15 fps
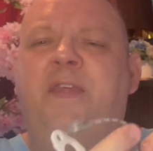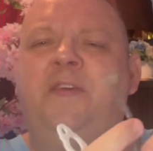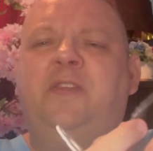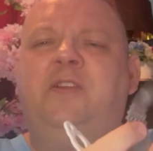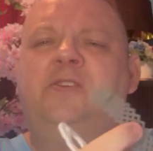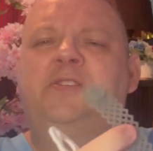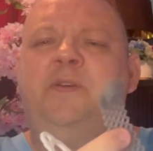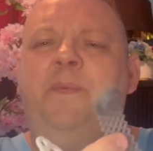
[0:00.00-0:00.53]
think
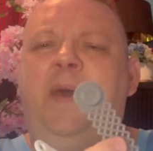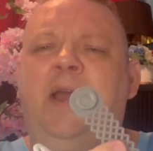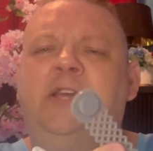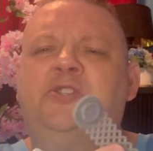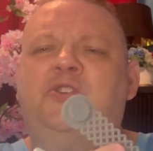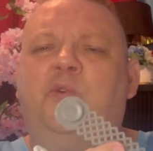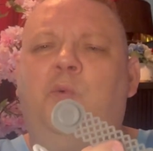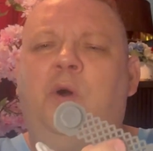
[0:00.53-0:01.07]
there's some
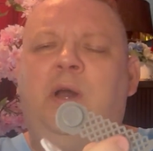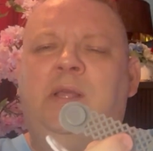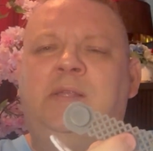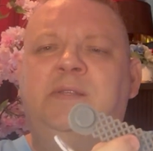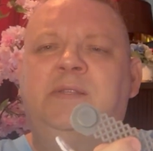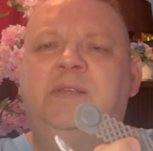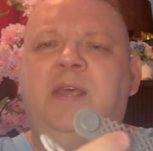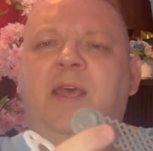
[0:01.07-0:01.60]
extra
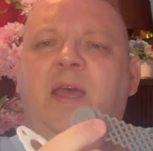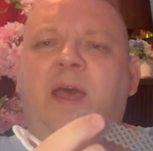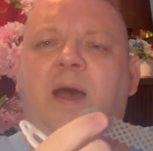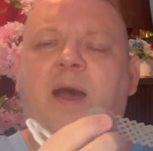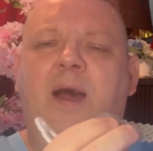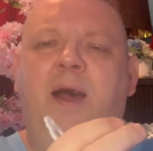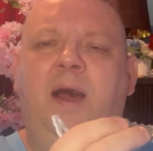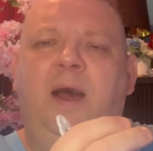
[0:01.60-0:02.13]
ones
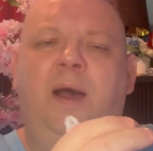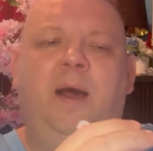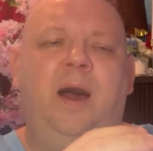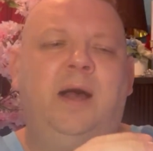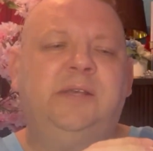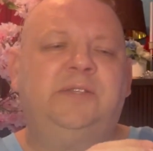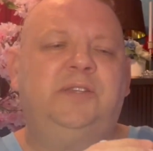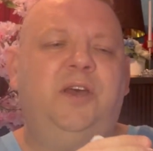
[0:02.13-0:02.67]

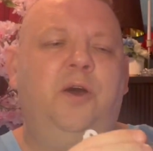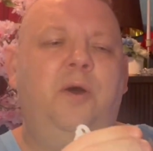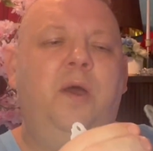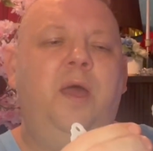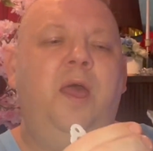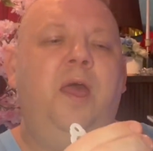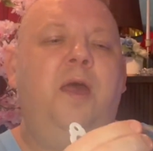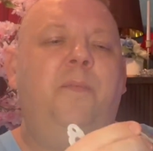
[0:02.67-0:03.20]
also.
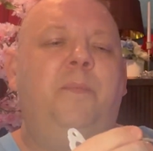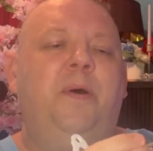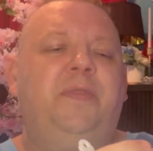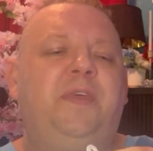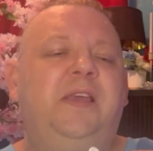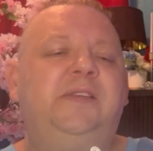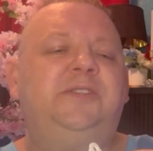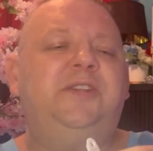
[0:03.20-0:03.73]
But
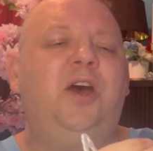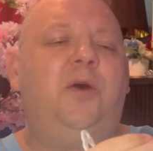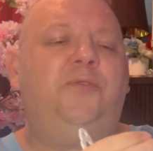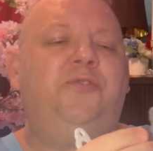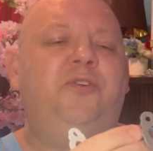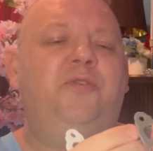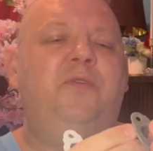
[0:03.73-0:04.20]
these do